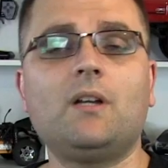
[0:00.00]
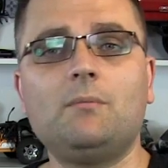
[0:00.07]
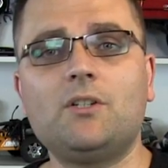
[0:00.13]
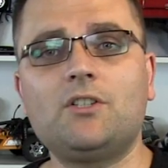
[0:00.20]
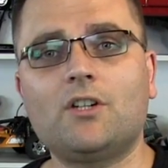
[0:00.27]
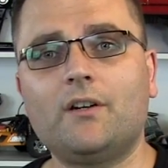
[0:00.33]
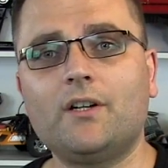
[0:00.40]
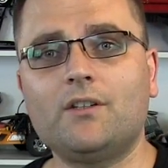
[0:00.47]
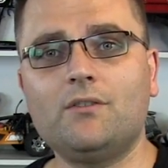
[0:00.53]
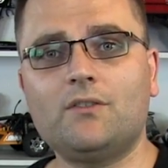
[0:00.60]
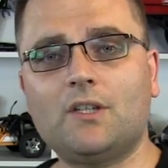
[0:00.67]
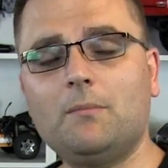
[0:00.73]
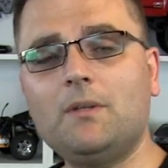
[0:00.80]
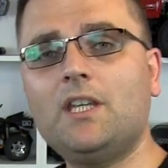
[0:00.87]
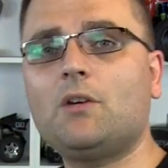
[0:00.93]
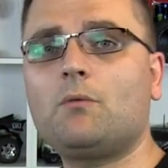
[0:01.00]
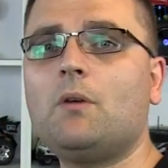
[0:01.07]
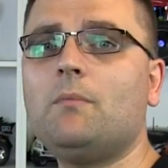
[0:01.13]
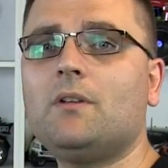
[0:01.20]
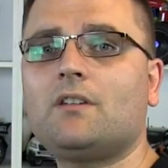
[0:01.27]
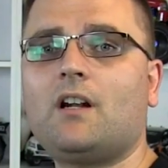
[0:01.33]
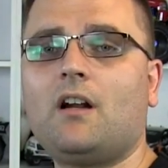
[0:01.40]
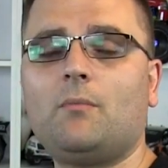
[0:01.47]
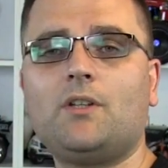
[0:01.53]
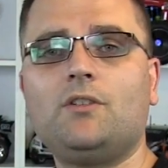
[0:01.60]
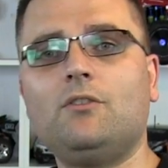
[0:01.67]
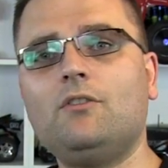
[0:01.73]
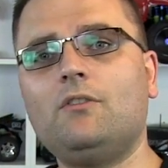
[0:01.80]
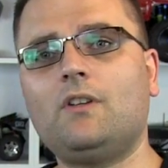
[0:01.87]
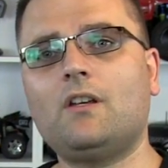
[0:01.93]
going to be showing you some of the equipment that I've been
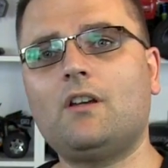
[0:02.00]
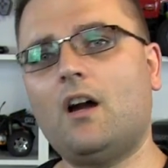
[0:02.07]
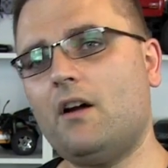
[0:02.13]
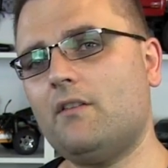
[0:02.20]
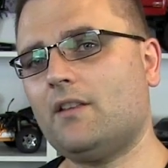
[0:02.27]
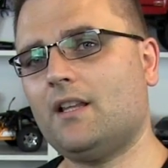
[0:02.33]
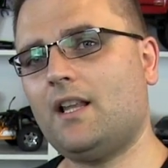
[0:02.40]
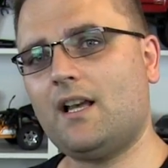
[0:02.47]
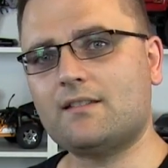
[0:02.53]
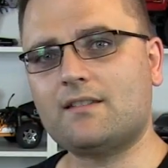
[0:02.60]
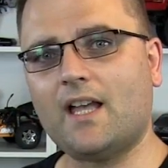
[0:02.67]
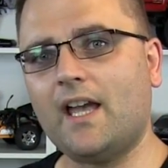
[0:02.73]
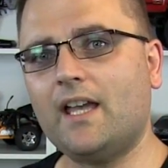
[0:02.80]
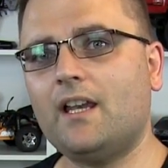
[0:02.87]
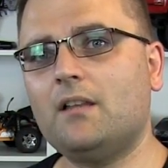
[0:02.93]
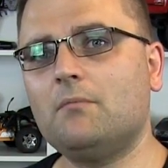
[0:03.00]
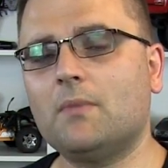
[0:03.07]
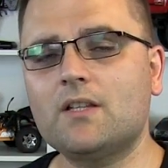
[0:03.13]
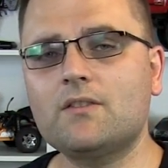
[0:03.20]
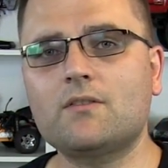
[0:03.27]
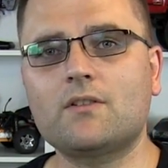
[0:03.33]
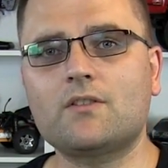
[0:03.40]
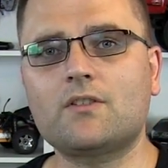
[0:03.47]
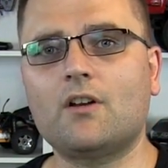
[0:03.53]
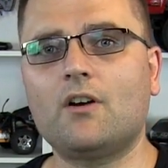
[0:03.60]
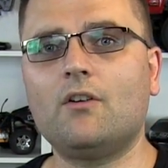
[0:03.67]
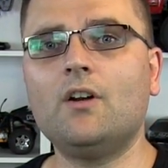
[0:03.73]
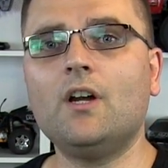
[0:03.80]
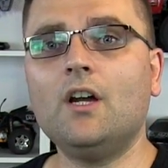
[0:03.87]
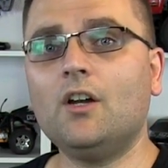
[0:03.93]
using over the last 18 months or
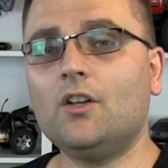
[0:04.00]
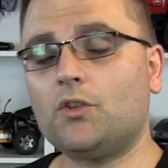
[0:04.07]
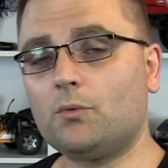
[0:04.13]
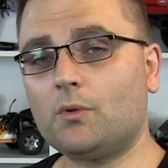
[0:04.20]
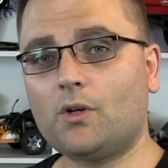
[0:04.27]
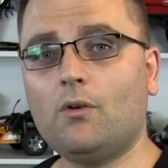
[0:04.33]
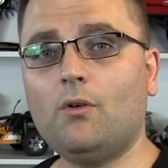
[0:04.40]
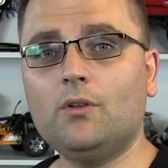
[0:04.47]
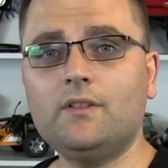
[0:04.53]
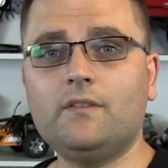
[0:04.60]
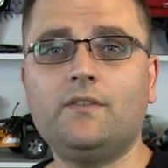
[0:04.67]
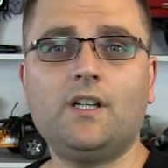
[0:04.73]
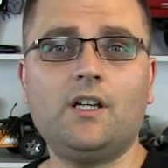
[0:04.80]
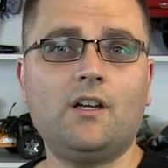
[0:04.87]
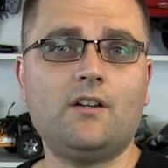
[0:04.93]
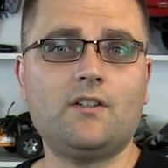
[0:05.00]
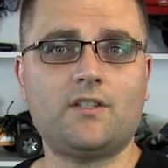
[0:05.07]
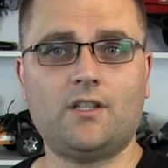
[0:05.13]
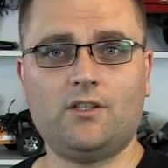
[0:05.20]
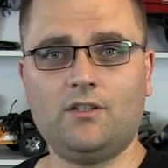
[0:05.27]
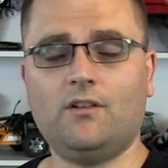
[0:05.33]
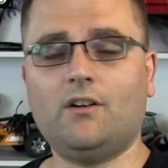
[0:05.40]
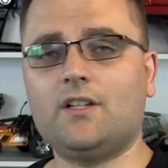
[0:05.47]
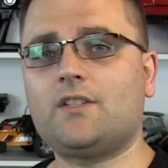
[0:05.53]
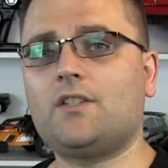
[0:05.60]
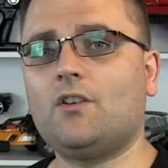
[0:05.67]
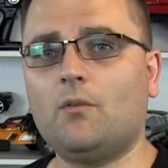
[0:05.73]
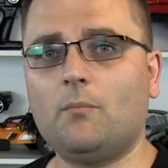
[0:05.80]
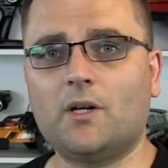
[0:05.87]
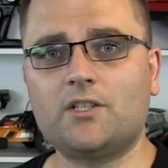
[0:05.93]
so to record the videos that you guys
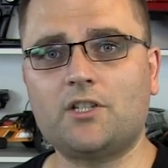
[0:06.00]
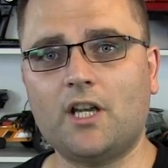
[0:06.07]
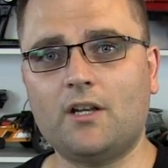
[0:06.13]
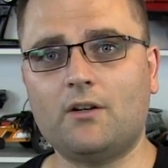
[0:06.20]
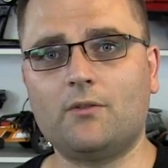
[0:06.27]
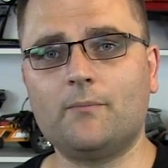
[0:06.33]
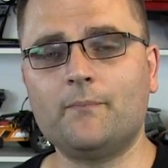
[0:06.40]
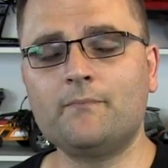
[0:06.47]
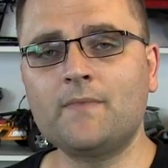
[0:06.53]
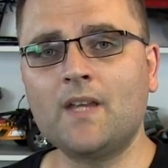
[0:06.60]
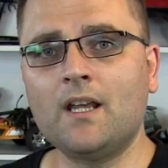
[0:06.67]
see on my channel.